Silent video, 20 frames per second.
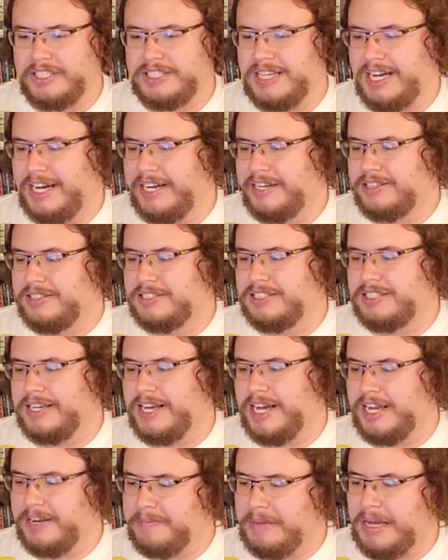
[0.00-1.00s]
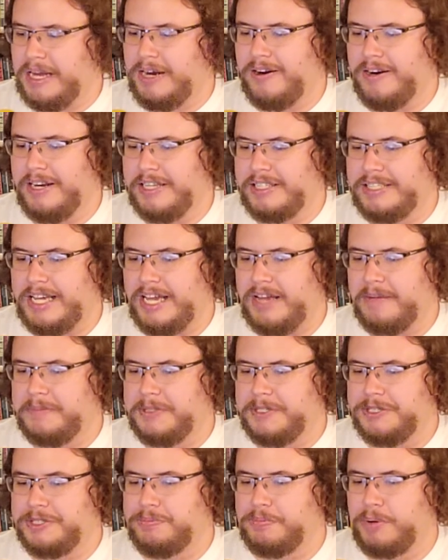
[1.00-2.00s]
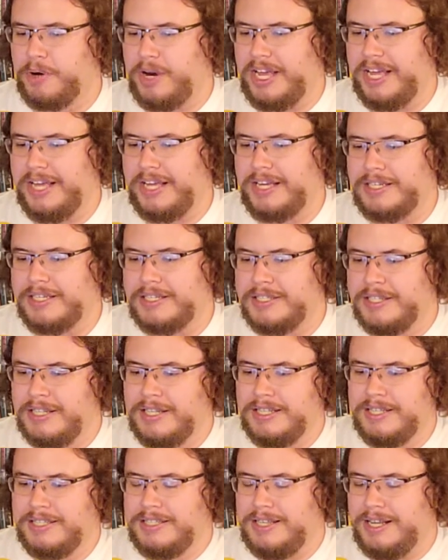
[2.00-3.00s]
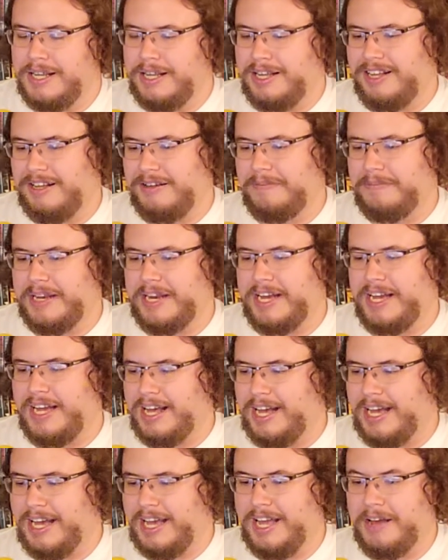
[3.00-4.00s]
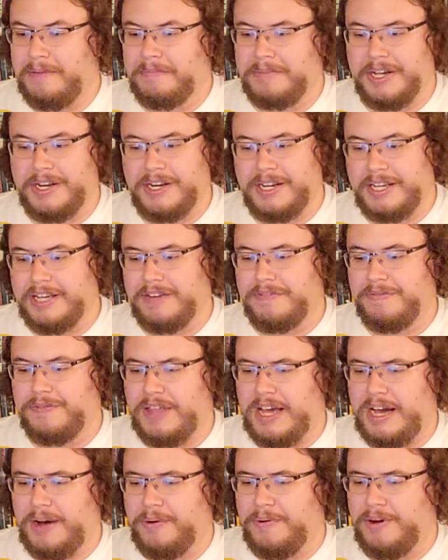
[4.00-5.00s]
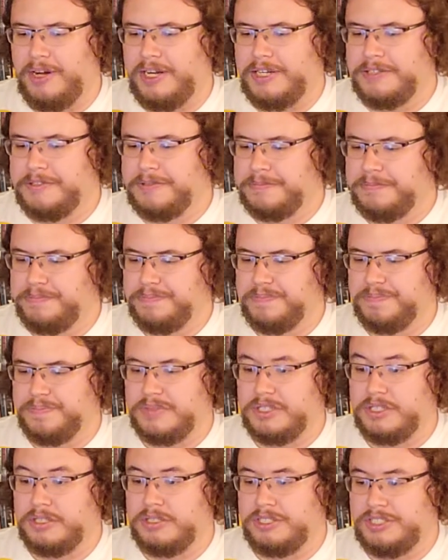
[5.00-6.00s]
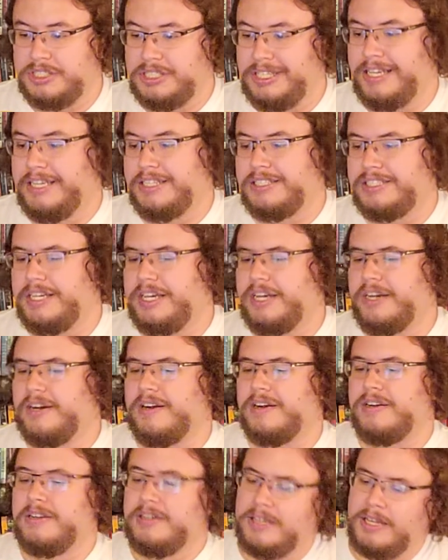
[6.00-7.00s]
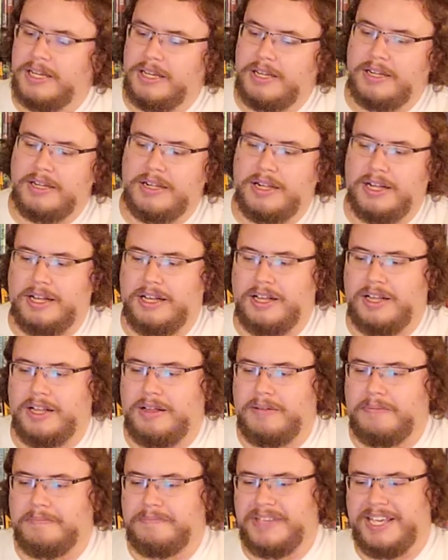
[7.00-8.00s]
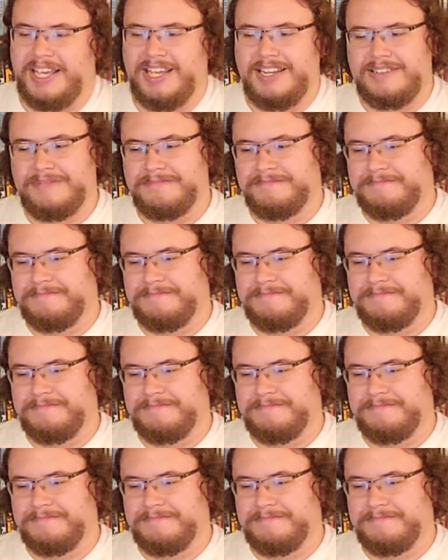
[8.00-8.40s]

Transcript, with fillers: titled Nightmare in a Damaged Brain. Um, and I, I am going to give that one C tier. Um, it.